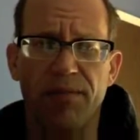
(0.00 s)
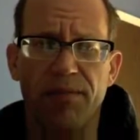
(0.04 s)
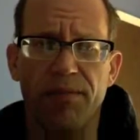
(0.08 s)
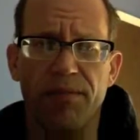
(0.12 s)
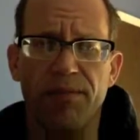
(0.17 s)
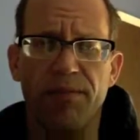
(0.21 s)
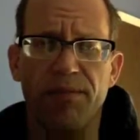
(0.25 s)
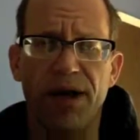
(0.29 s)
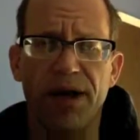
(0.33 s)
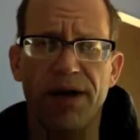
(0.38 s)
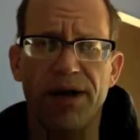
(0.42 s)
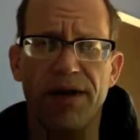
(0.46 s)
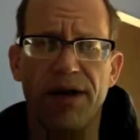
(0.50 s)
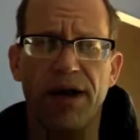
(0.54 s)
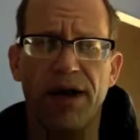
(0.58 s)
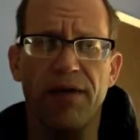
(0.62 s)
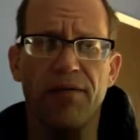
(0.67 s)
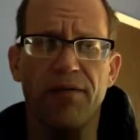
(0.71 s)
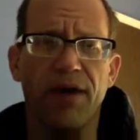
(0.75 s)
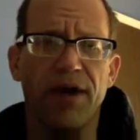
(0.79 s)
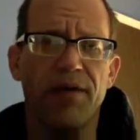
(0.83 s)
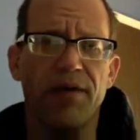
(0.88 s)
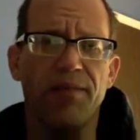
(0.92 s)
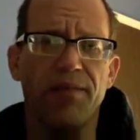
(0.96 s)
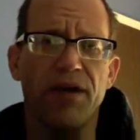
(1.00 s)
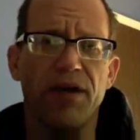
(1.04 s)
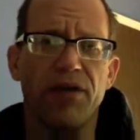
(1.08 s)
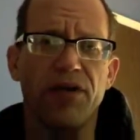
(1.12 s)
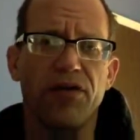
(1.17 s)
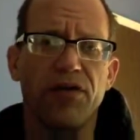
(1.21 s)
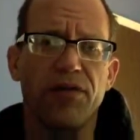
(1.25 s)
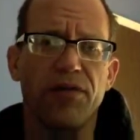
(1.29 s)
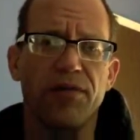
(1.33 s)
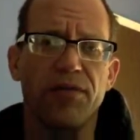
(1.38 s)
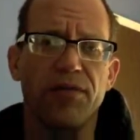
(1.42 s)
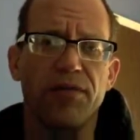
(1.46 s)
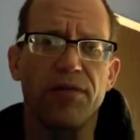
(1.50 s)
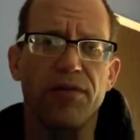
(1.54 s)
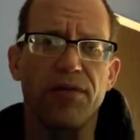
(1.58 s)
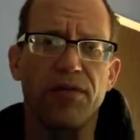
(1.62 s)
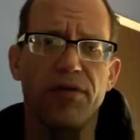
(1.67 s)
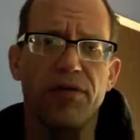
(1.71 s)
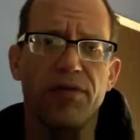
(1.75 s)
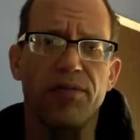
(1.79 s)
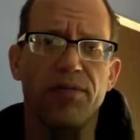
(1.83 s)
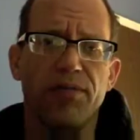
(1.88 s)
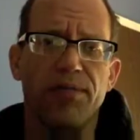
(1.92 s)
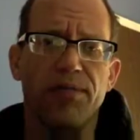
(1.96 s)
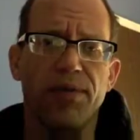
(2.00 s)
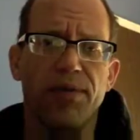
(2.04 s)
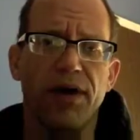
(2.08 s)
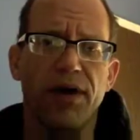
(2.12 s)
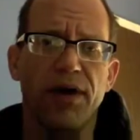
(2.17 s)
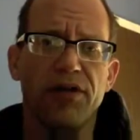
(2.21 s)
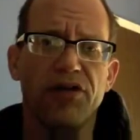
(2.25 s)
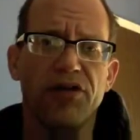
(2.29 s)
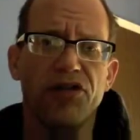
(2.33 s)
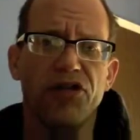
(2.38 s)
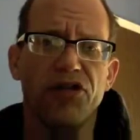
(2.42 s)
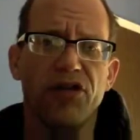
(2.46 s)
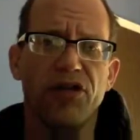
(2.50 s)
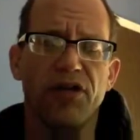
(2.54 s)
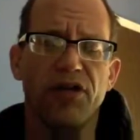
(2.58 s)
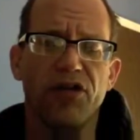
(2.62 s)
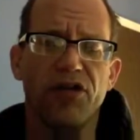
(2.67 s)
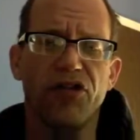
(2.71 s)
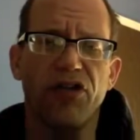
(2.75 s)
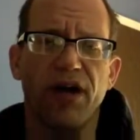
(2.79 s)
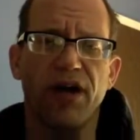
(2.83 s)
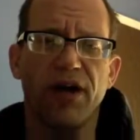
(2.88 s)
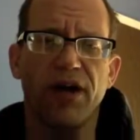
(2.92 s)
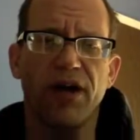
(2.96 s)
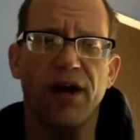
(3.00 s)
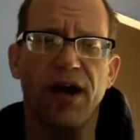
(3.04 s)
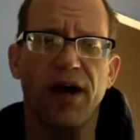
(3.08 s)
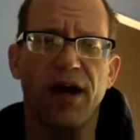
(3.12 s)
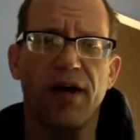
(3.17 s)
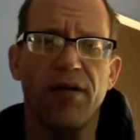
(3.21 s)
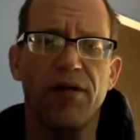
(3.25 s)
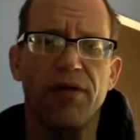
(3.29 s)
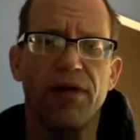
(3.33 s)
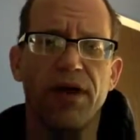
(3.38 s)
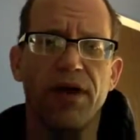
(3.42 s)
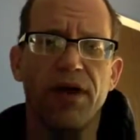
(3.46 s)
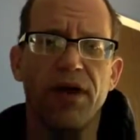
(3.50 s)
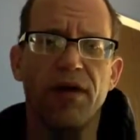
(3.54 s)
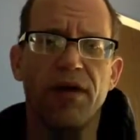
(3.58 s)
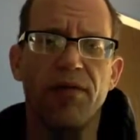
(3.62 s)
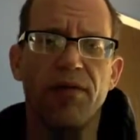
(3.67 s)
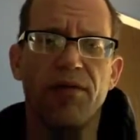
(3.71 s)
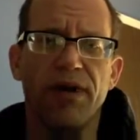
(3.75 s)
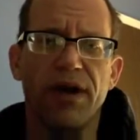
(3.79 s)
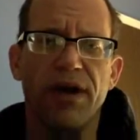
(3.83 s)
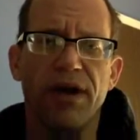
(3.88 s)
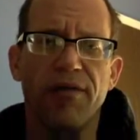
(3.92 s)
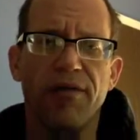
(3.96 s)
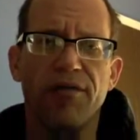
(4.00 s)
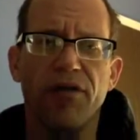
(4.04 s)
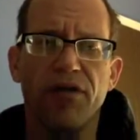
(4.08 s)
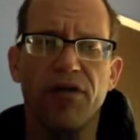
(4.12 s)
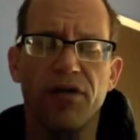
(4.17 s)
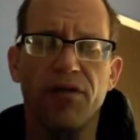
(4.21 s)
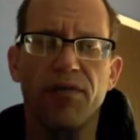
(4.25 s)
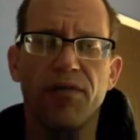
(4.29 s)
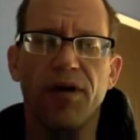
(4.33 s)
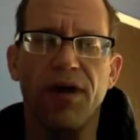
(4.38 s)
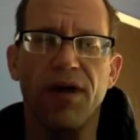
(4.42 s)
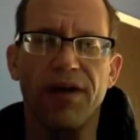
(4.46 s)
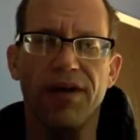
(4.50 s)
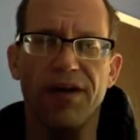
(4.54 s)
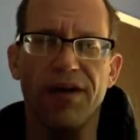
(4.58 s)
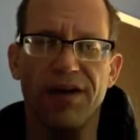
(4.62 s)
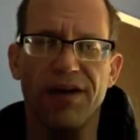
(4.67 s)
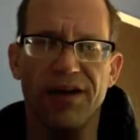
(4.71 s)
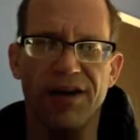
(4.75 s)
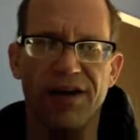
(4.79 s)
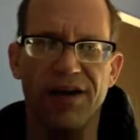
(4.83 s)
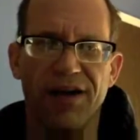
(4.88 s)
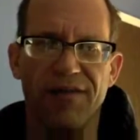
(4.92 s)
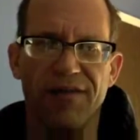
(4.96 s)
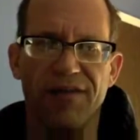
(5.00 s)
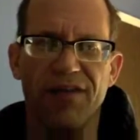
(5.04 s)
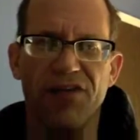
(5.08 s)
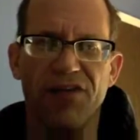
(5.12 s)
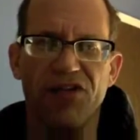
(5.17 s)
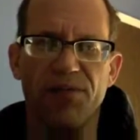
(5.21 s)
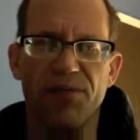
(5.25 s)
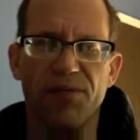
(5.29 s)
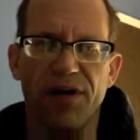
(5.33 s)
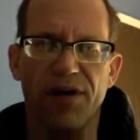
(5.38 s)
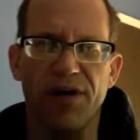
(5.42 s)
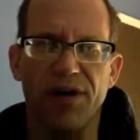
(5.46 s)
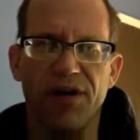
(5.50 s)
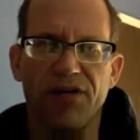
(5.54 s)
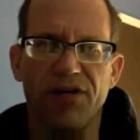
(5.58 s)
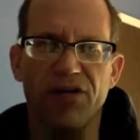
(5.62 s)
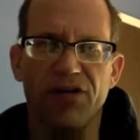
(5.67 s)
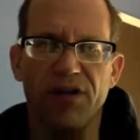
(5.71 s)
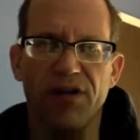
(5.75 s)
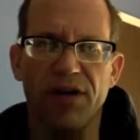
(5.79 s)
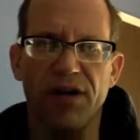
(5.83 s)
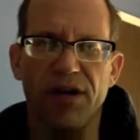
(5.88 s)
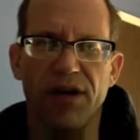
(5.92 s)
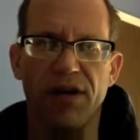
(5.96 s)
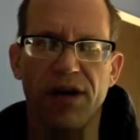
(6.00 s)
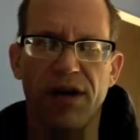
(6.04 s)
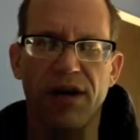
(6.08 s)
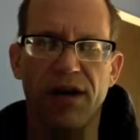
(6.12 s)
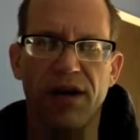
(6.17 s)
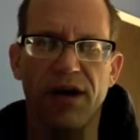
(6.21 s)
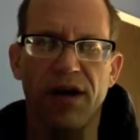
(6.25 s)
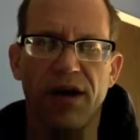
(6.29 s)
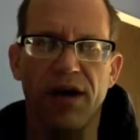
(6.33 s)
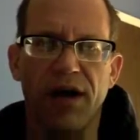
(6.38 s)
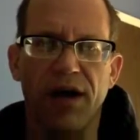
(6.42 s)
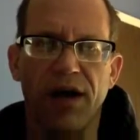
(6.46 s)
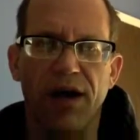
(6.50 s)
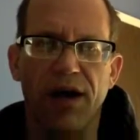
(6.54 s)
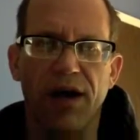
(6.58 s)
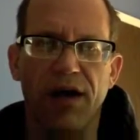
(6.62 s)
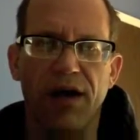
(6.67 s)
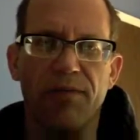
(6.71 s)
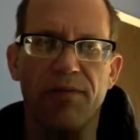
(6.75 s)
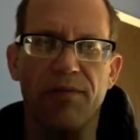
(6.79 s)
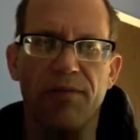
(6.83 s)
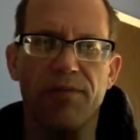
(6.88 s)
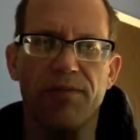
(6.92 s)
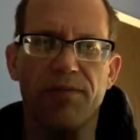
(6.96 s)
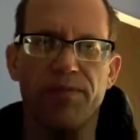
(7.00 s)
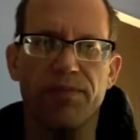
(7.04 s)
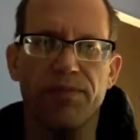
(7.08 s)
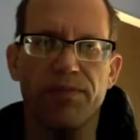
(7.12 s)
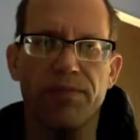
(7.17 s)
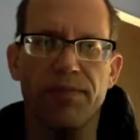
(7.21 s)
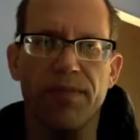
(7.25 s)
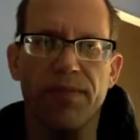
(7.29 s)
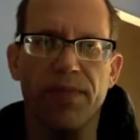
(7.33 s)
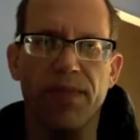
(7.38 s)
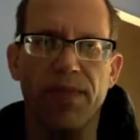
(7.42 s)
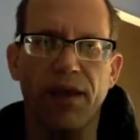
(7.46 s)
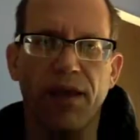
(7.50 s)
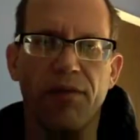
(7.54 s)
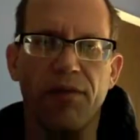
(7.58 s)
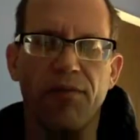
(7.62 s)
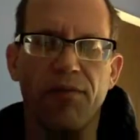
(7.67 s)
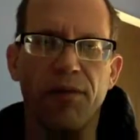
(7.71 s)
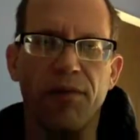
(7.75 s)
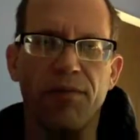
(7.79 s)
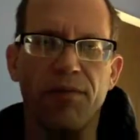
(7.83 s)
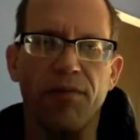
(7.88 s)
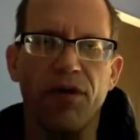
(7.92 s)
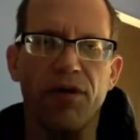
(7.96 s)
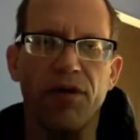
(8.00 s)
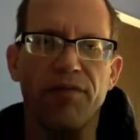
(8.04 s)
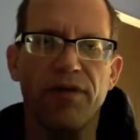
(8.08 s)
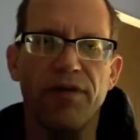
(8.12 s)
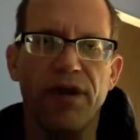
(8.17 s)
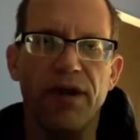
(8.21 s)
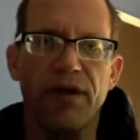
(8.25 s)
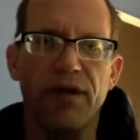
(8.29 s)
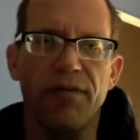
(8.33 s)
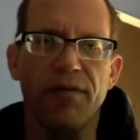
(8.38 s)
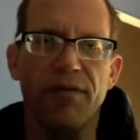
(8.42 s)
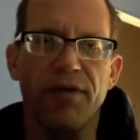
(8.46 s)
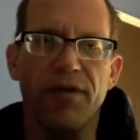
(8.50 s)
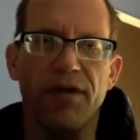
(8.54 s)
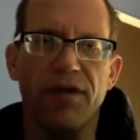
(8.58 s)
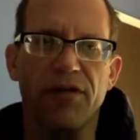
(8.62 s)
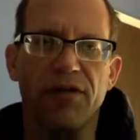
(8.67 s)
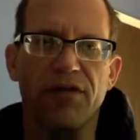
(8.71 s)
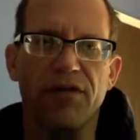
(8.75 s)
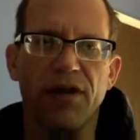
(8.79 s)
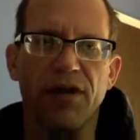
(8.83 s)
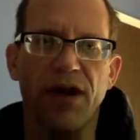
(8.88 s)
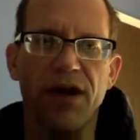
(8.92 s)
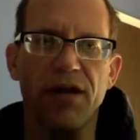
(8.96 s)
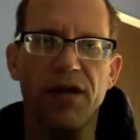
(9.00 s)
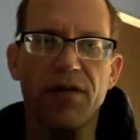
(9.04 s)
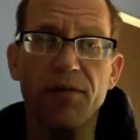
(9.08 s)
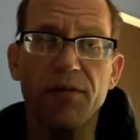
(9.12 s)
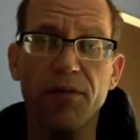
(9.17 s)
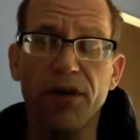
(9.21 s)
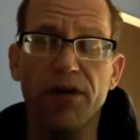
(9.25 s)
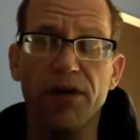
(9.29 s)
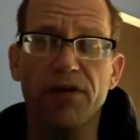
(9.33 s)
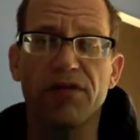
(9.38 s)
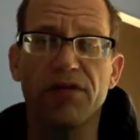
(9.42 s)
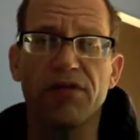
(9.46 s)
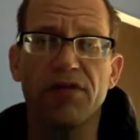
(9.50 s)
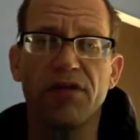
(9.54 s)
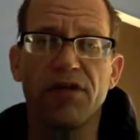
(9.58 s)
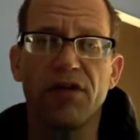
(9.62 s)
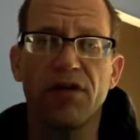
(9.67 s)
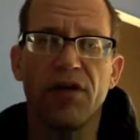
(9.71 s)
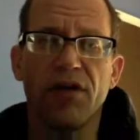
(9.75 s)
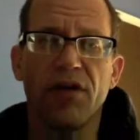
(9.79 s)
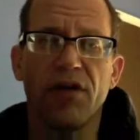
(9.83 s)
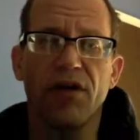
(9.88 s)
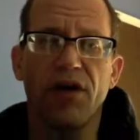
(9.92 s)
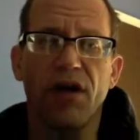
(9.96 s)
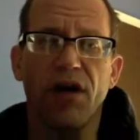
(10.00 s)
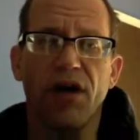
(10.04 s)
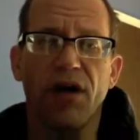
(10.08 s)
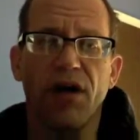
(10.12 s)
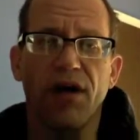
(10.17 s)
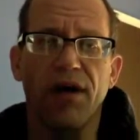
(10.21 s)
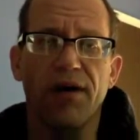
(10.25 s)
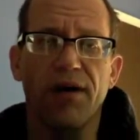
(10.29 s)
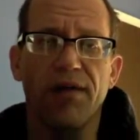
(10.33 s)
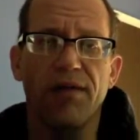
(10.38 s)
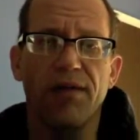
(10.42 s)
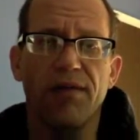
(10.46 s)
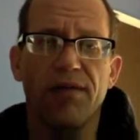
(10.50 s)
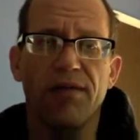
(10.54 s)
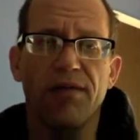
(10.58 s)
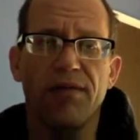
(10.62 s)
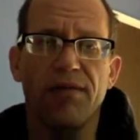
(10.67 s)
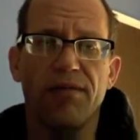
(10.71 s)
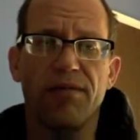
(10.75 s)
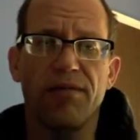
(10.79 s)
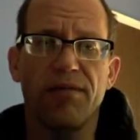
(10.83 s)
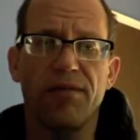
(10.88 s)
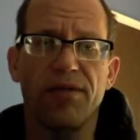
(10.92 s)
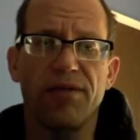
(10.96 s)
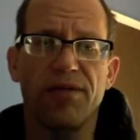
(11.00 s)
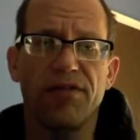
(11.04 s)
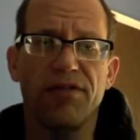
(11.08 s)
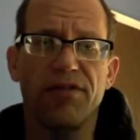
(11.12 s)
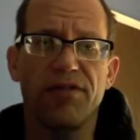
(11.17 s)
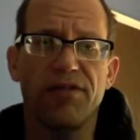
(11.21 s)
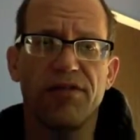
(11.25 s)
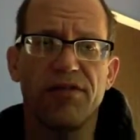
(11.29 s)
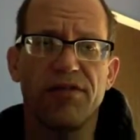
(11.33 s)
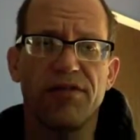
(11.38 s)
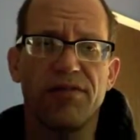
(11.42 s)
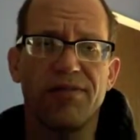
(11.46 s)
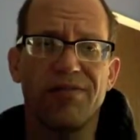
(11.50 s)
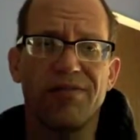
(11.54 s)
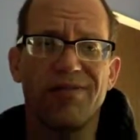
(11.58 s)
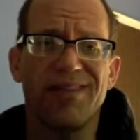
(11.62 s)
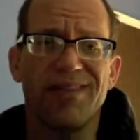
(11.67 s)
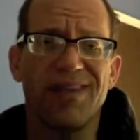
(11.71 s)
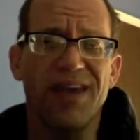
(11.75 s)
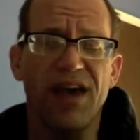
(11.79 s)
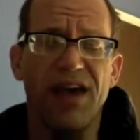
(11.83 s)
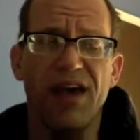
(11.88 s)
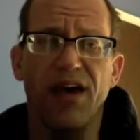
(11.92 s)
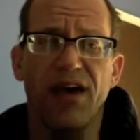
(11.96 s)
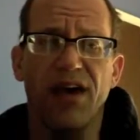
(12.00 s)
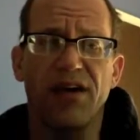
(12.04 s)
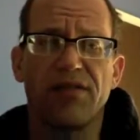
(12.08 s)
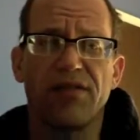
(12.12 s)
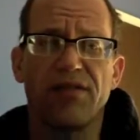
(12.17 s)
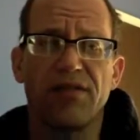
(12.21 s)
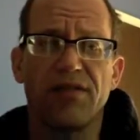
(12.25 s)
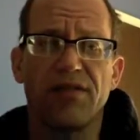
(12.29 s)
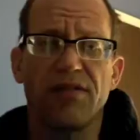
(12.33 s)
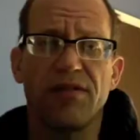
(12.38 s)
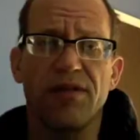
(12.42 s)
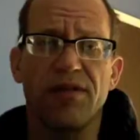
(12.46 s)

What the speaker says: button I recommend you punch and check out whenever you want any kind of inspiration. Uh, what motivated this site uh, was chaos,